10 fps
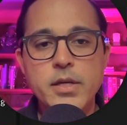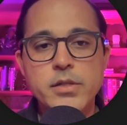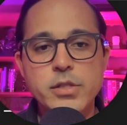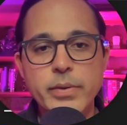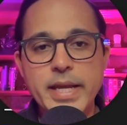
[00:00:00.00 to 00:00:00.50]

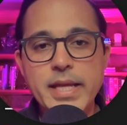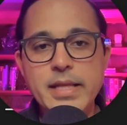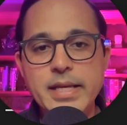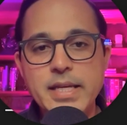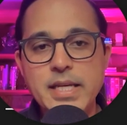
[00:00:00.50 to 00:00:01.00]
So in
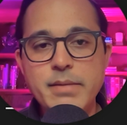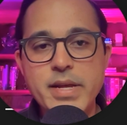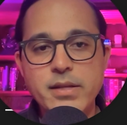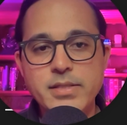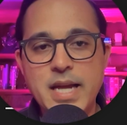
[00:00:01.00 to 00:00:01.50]
the
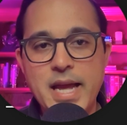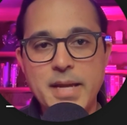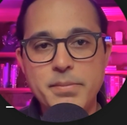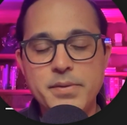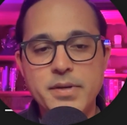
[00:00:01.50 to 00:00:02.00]
email
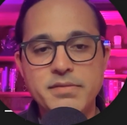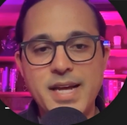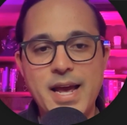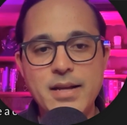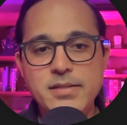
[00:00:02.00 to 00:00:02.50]
type of
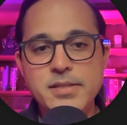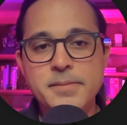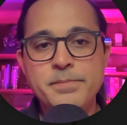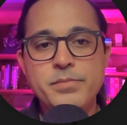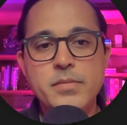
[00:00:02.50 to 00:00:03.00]

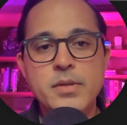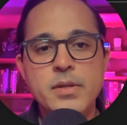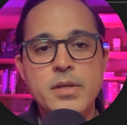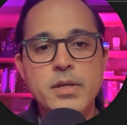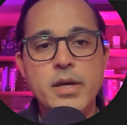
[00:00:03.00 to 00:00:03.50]
task,
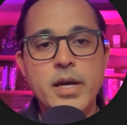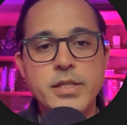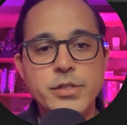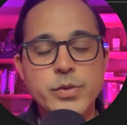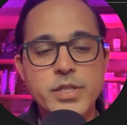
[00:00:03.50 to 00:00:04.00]

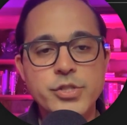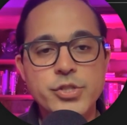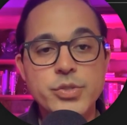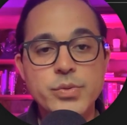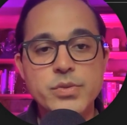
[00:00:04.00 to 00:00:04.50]
you can
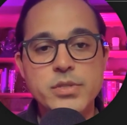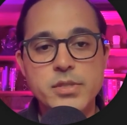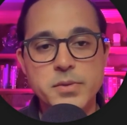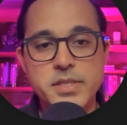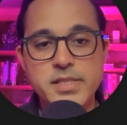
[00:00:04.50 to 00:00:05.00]

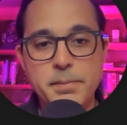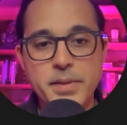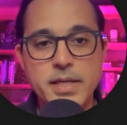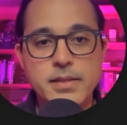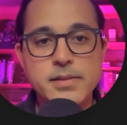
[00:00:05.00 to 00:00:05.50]
choose the
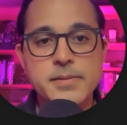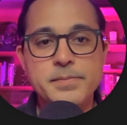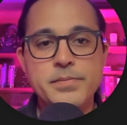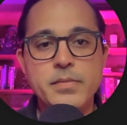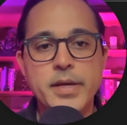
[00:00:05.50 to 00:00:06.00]

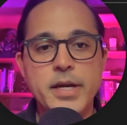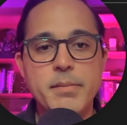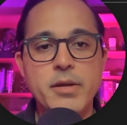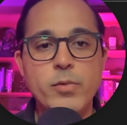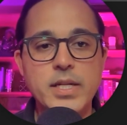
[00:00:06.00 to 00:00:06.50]
recipients.
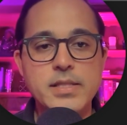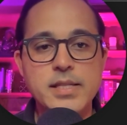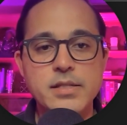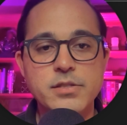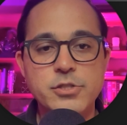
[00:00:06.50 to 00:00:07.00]
And when it
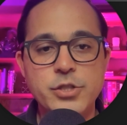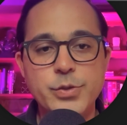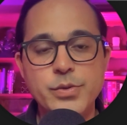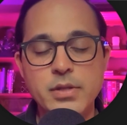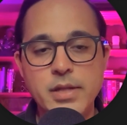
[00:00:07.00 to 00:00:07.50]
says
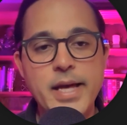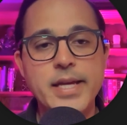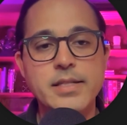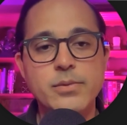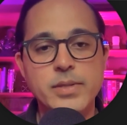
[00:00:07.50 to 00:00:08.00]
to
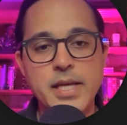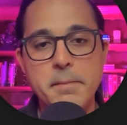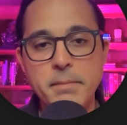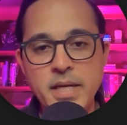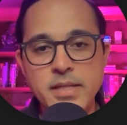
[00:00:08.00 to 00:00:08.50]
client, what
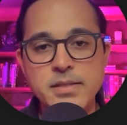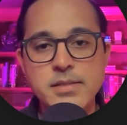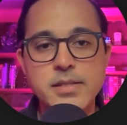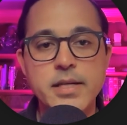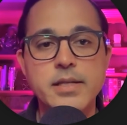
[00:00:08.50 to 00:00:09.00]
that
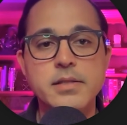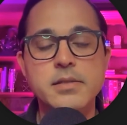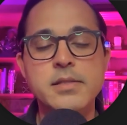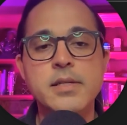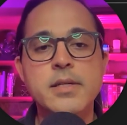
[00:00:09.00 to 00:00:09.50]
means
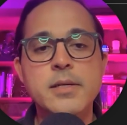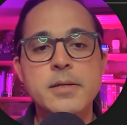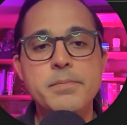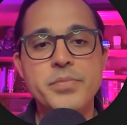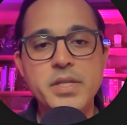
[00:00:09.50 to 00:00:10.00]
is
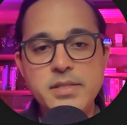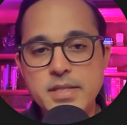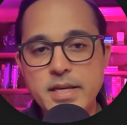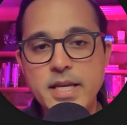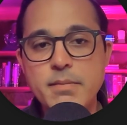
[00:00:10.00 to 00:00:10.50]
this
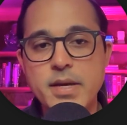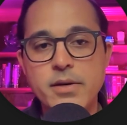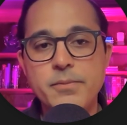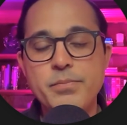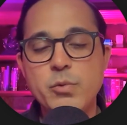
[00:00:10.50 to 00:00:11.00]

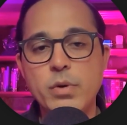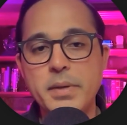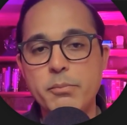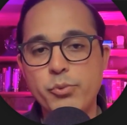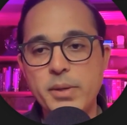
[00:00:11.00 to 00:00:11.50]
email will
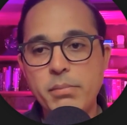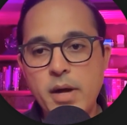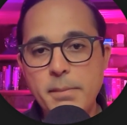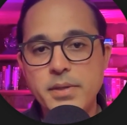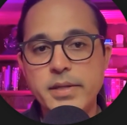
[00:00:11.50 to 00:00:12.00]
be
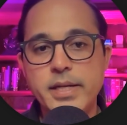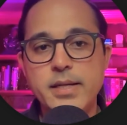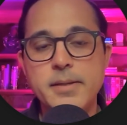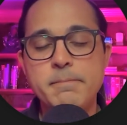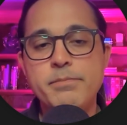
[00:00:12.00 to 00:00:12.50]

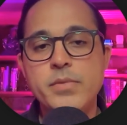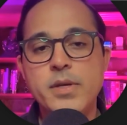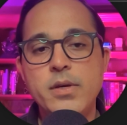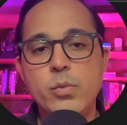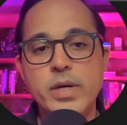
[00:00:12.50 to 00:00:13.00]
pre-populated
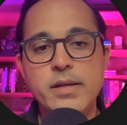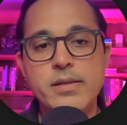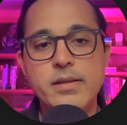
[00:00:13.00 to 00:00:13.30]
with